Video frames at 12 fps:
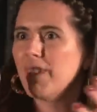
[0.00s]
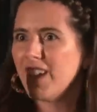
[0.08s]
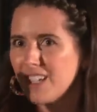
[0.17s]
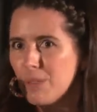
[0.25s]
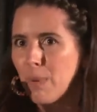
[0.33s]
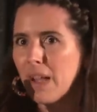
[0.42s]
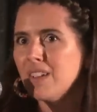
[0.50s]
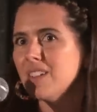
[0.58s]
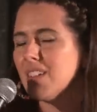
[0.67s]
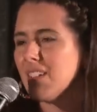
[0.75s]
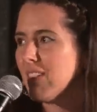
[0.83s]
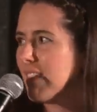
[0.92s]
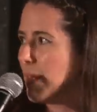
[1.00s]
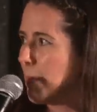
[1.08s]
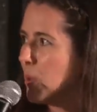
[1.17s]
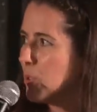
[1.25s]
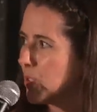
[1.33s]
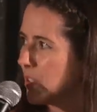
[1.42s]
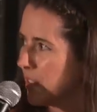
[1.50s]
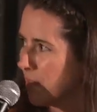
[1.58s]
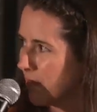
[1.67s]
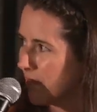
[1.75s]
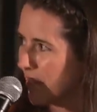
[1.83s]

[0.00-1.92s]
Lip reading: expanding the emotion.